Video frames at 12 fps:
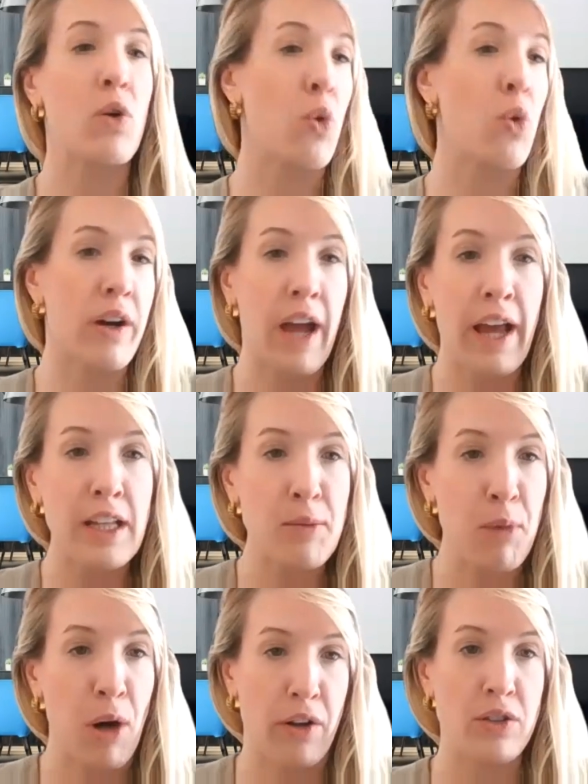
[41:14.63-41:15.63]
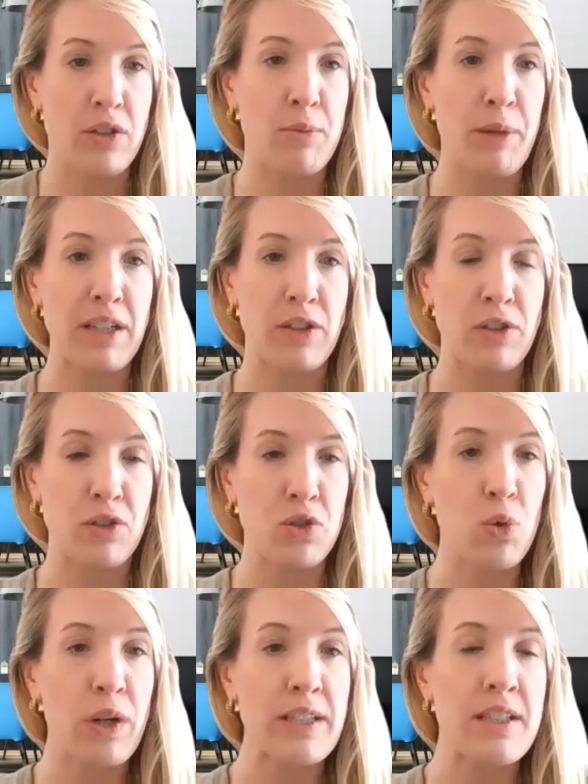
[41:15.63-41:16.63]
or any model, depending on your
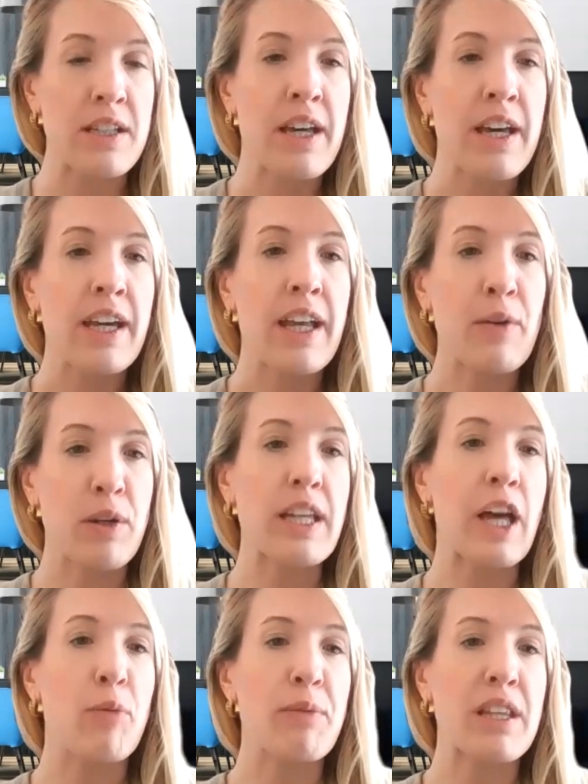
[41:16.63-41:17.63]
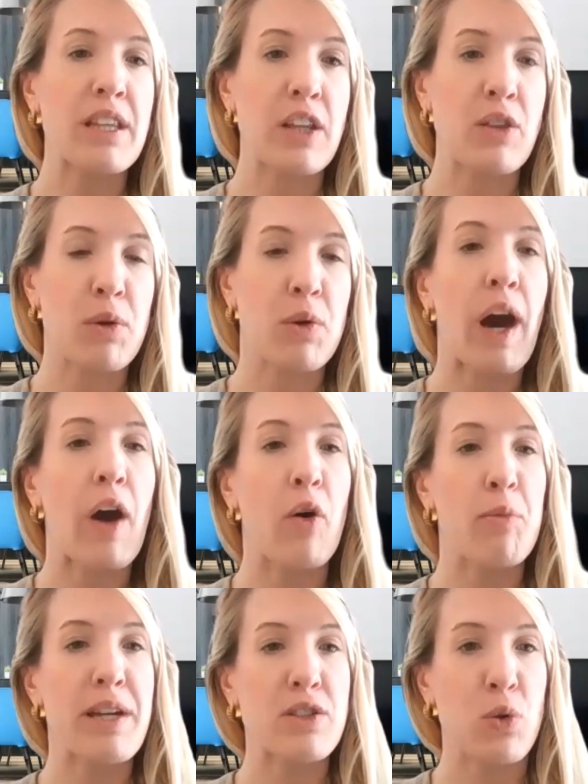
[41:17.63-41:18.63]
choice, can really help me think through, how
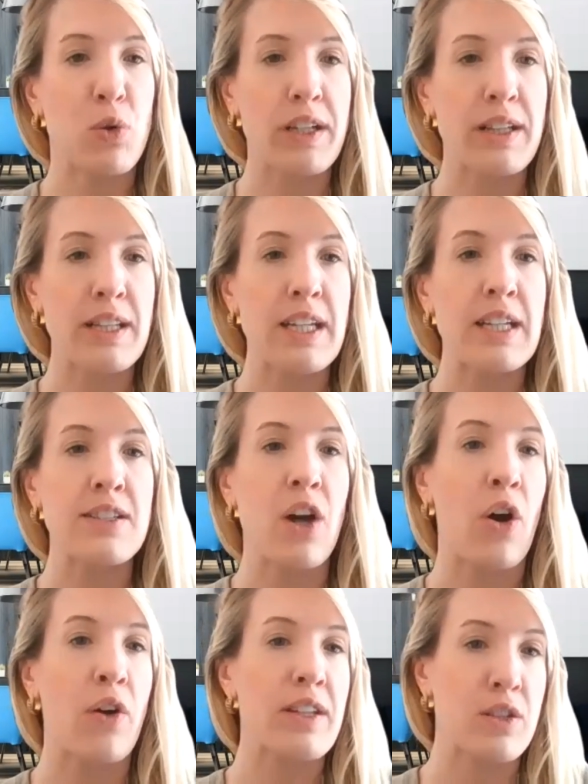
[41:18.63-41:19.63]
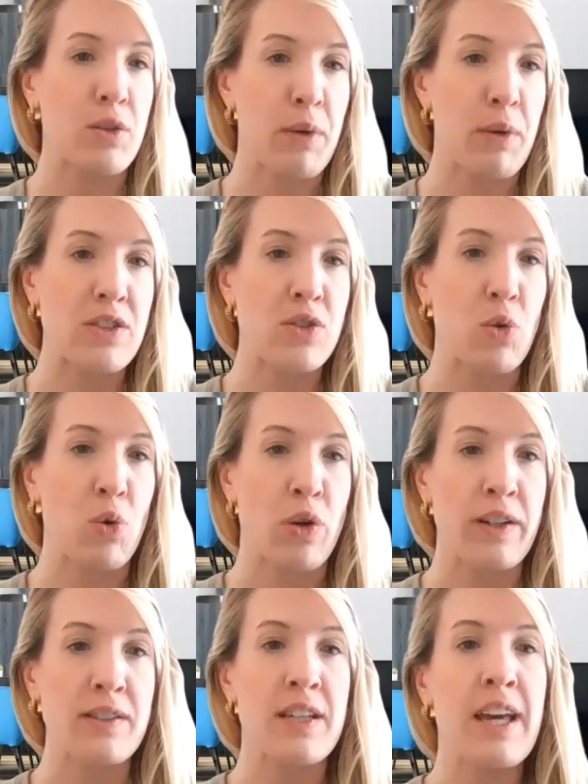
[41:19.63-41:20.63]
am I scoring leads? Are these the right
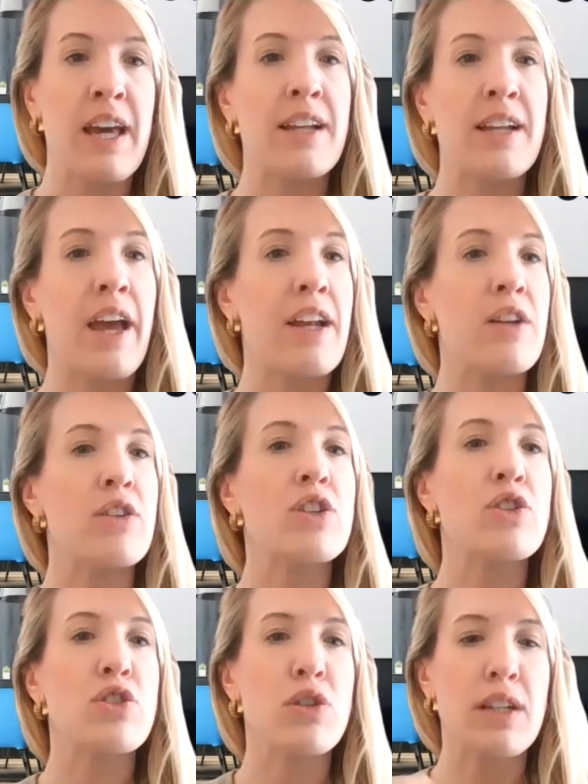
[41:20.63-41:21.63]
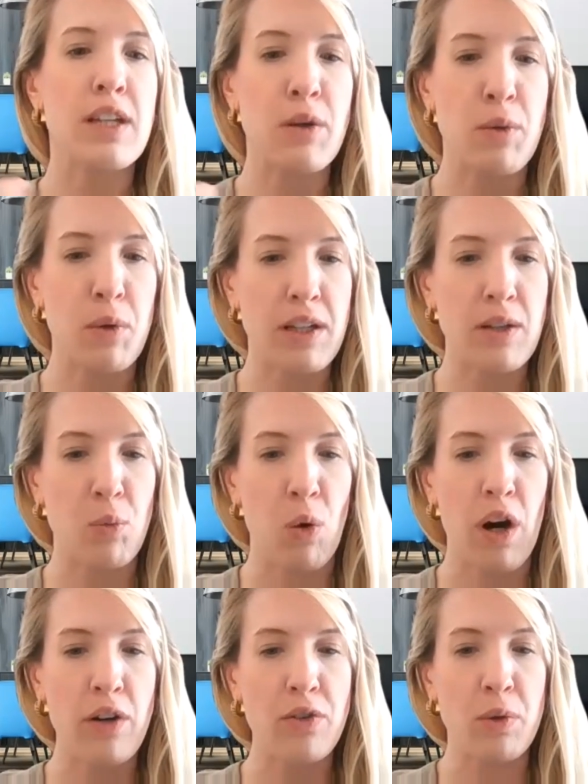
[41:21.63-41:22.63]
scores? And he
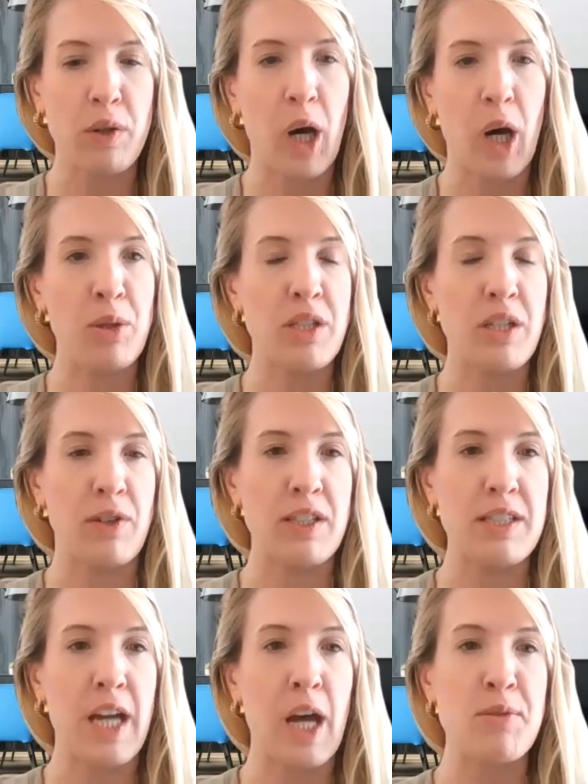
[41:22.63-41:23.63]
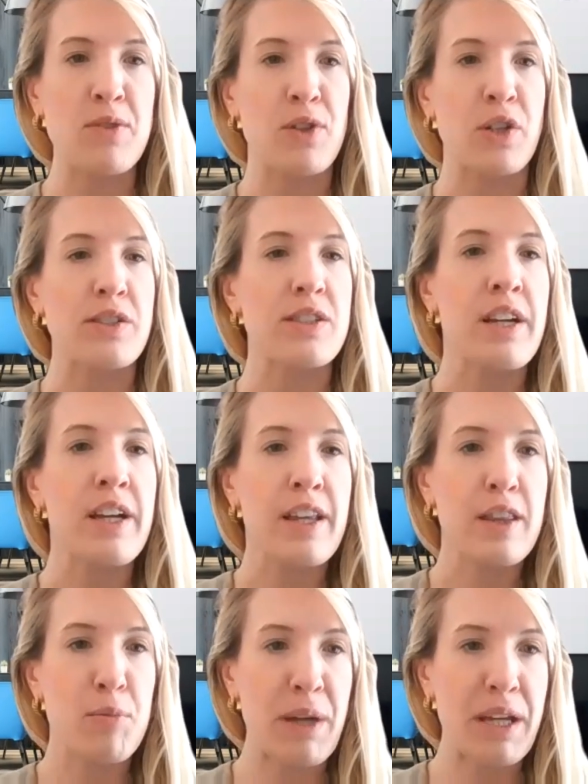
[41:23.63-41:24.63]
walked through a couple different steps. First,
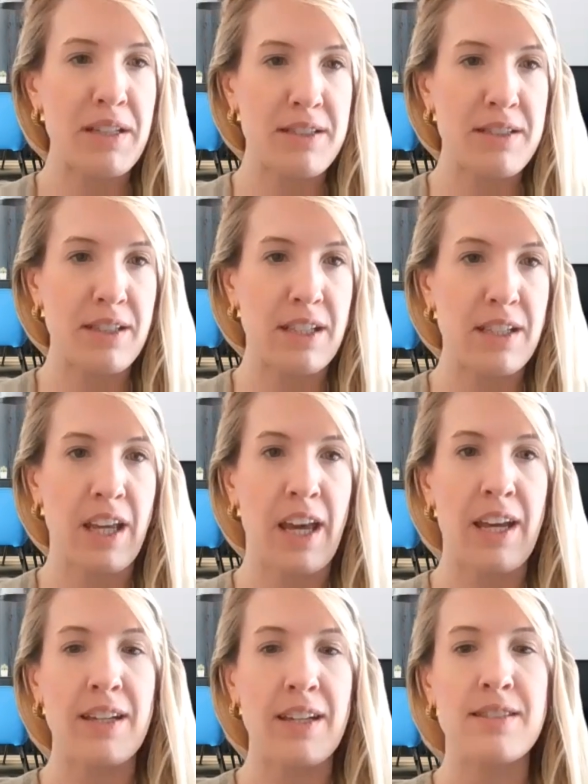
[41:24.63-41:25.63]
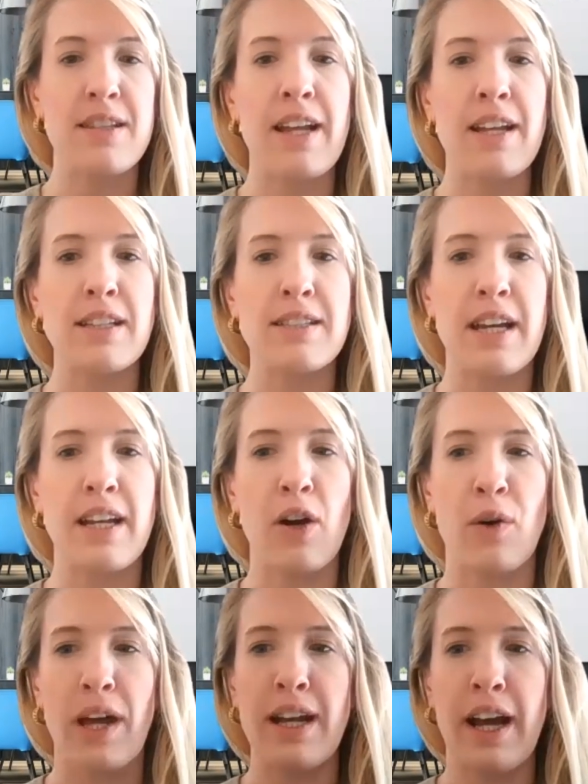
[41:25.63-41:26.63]
the base case. Then he said,
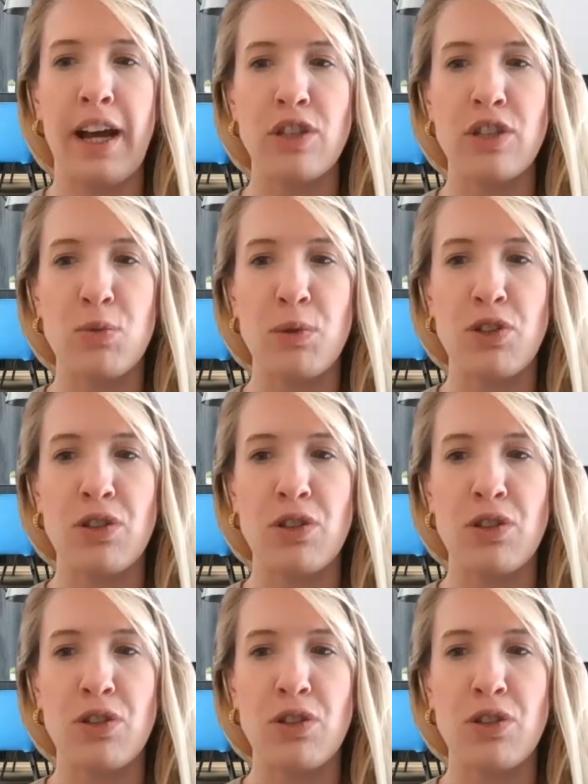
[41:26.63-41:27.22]
okay, it actually